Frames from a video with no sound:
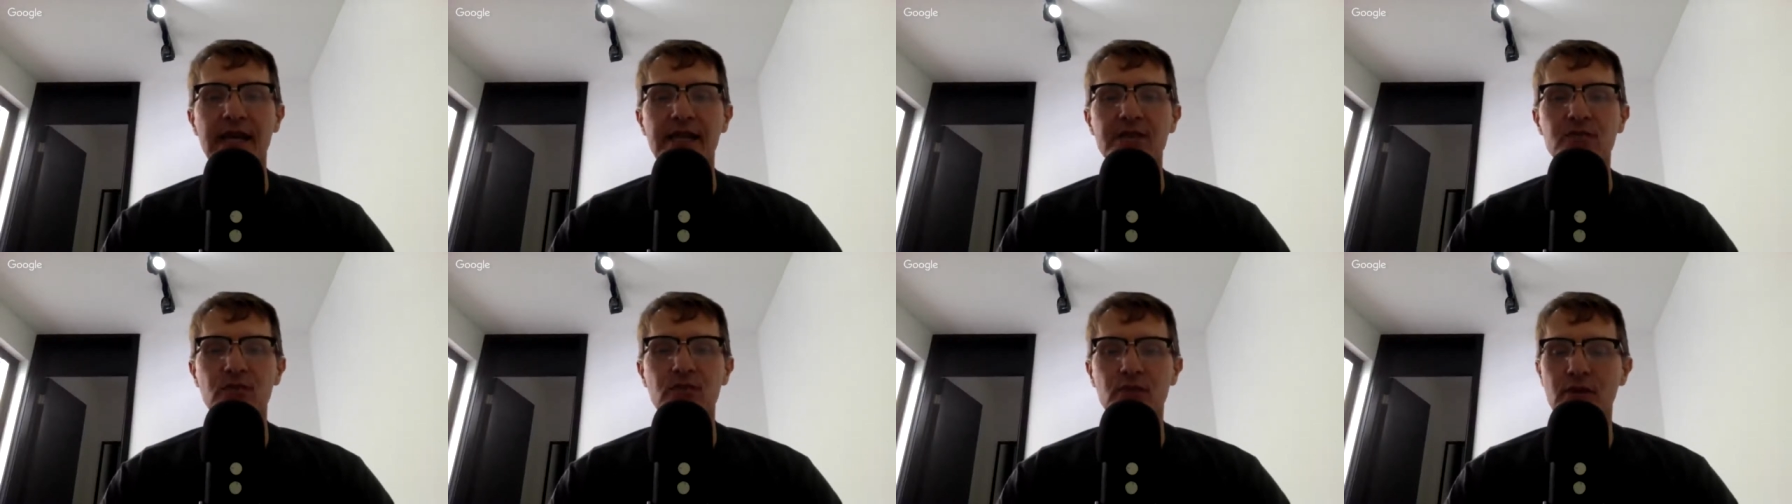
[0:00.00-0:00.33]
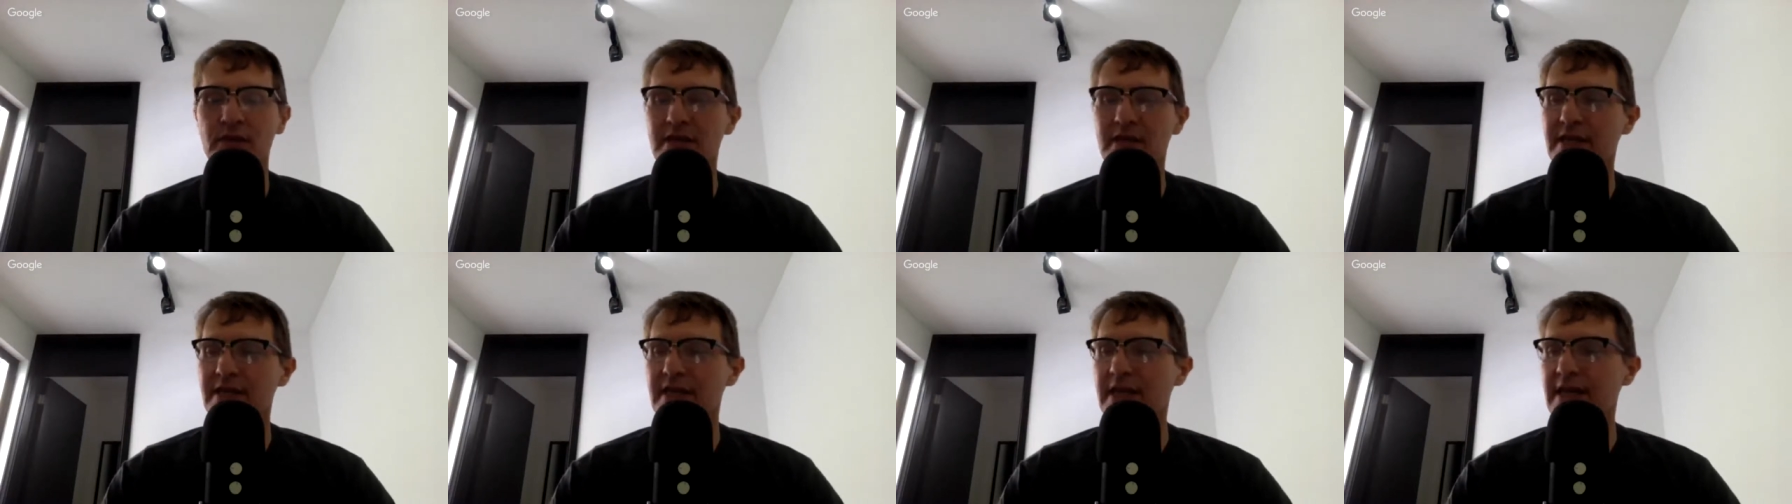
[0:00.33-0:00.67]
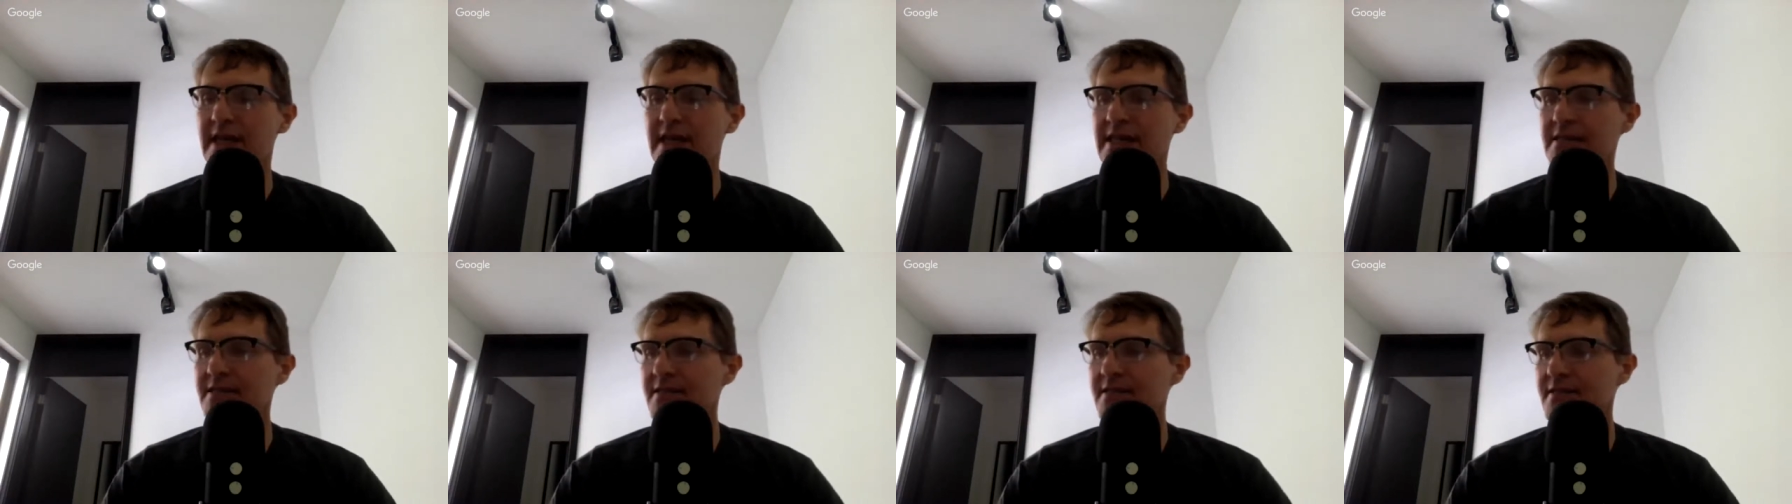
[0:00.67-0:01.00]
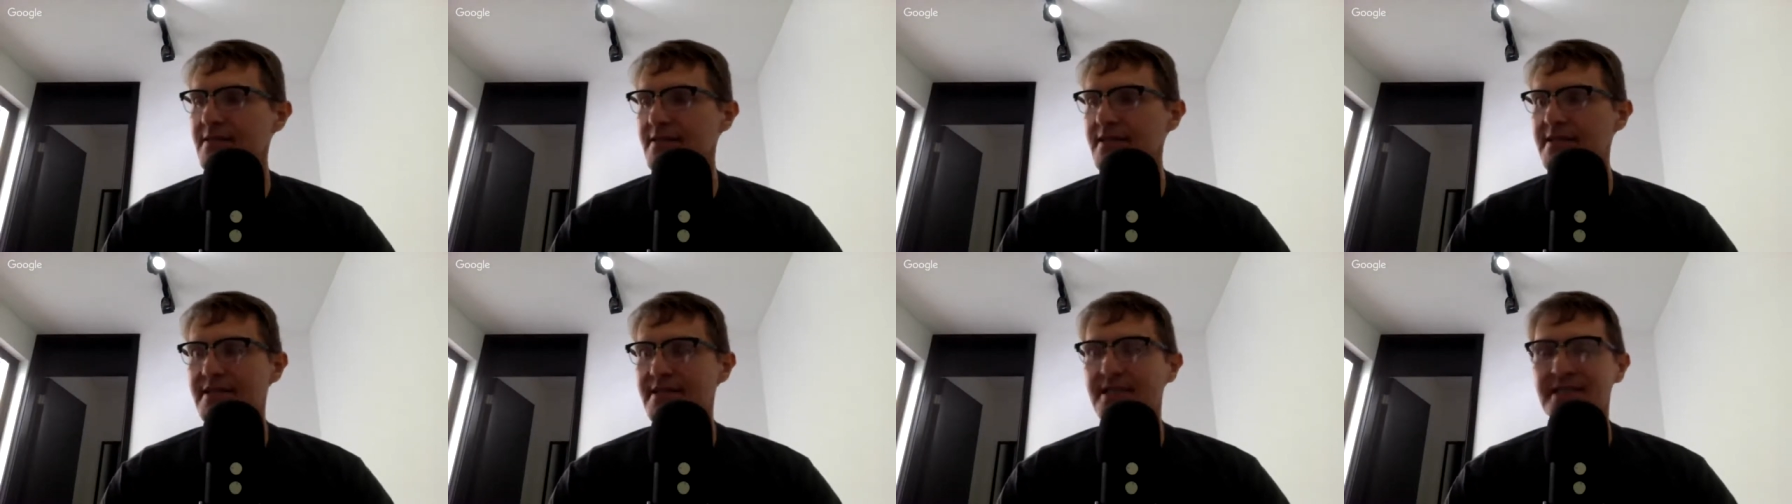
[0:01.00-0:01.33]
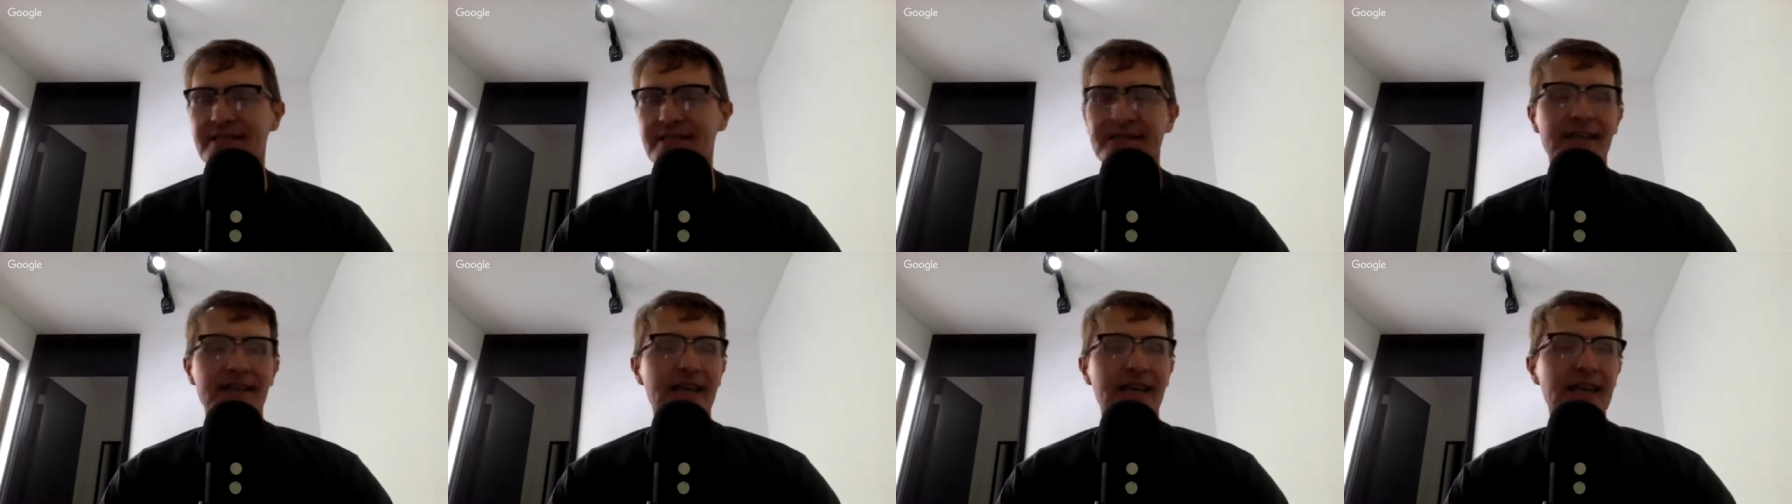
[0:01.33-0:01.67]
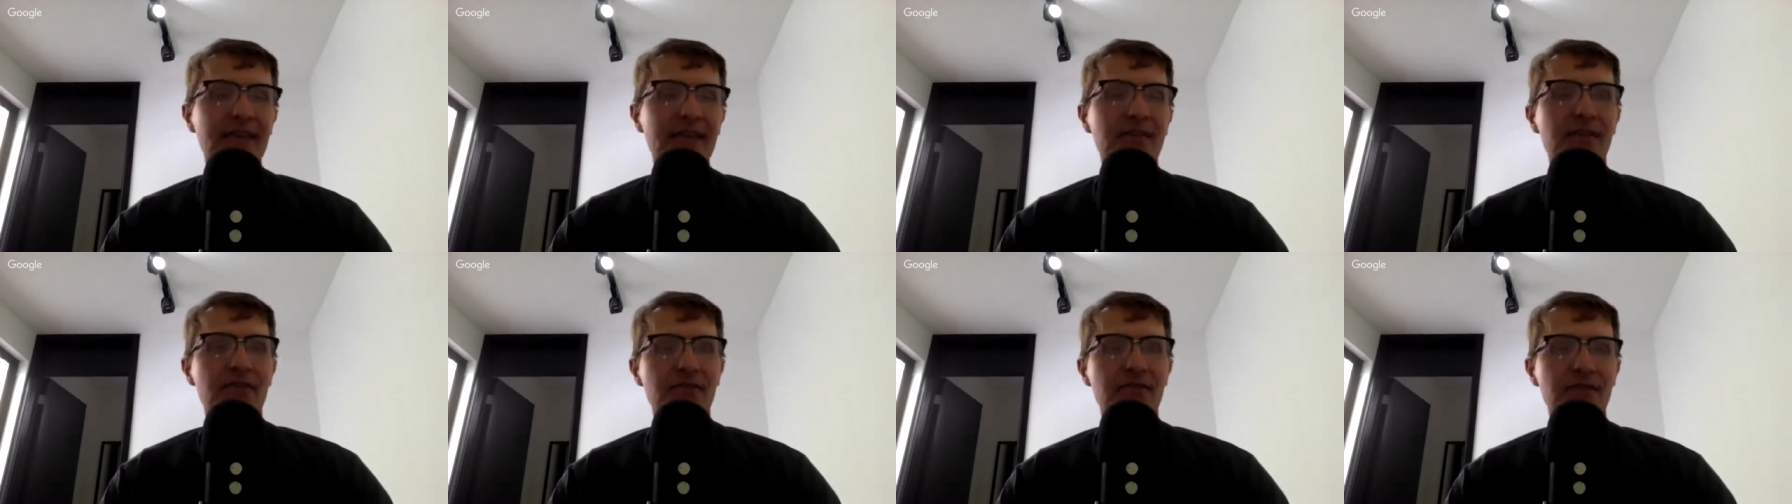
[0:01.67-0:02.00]
it's really not to
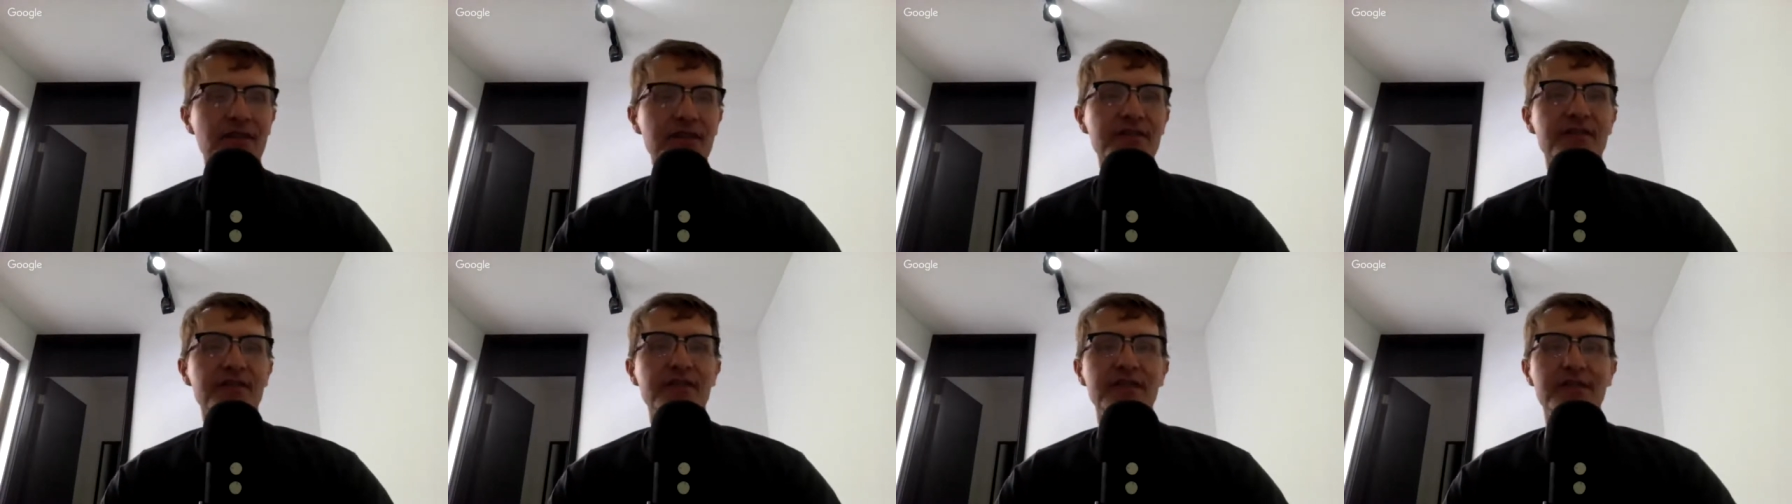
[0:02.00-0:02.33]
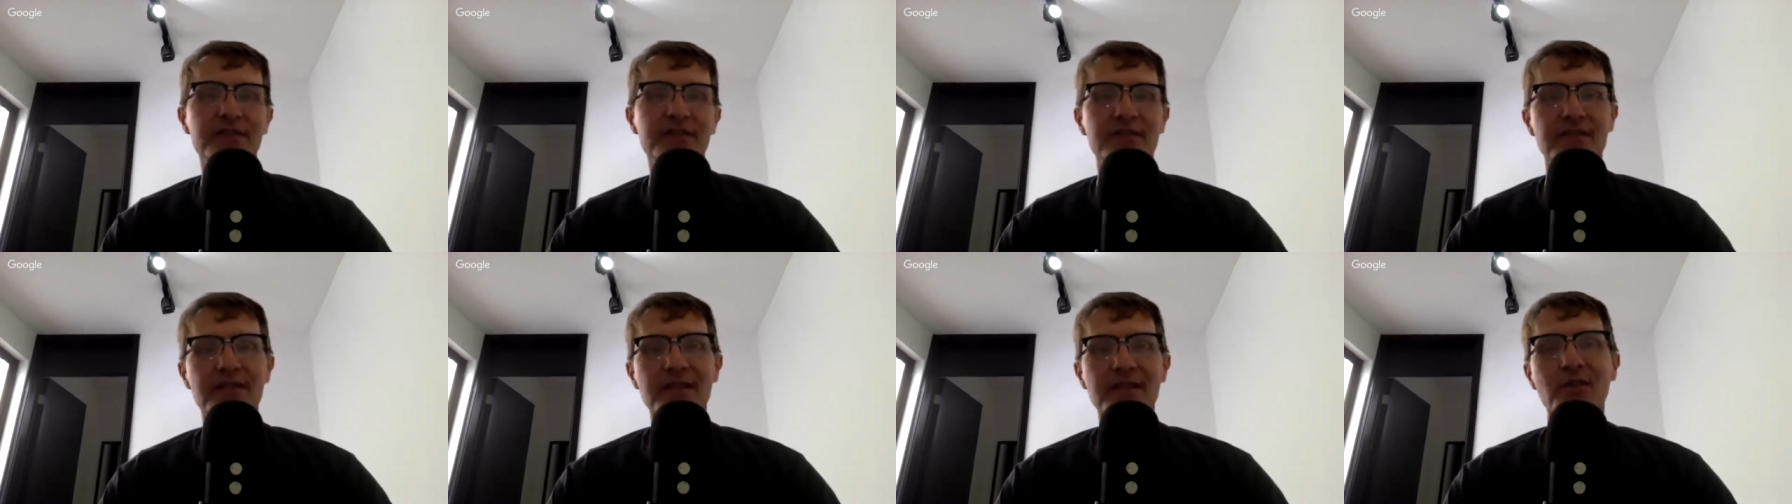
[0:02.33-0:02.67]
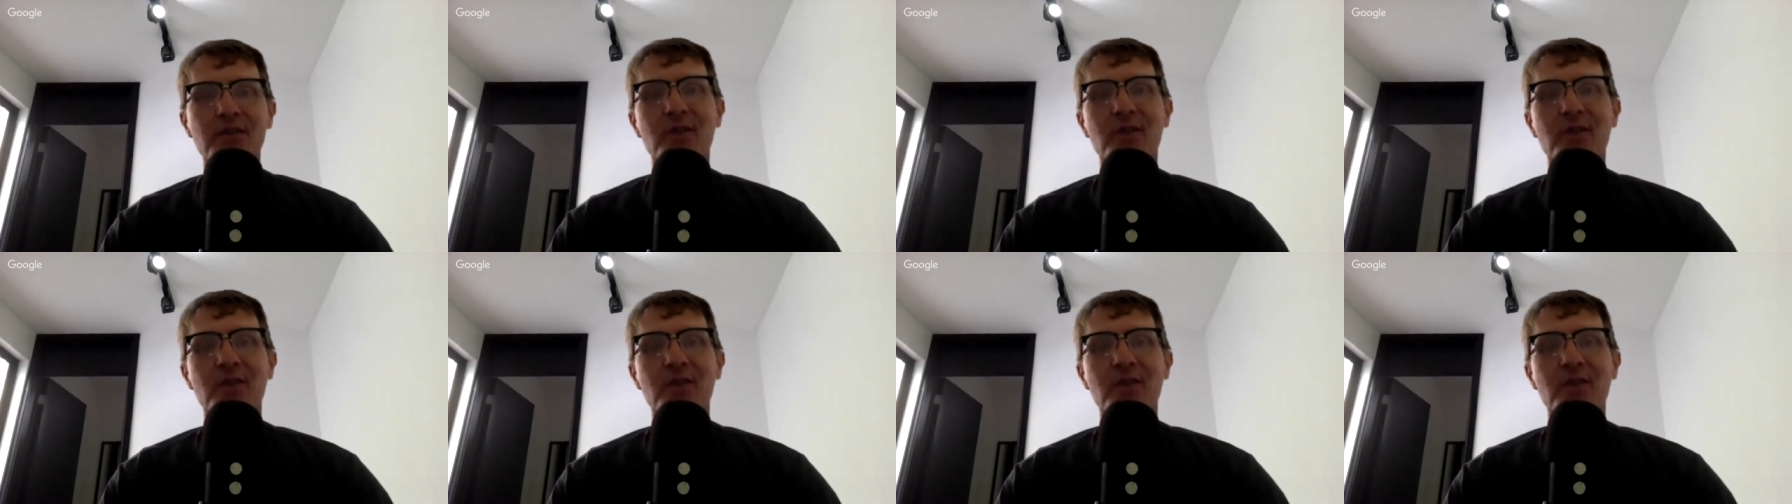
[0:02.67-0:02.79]
say that this is the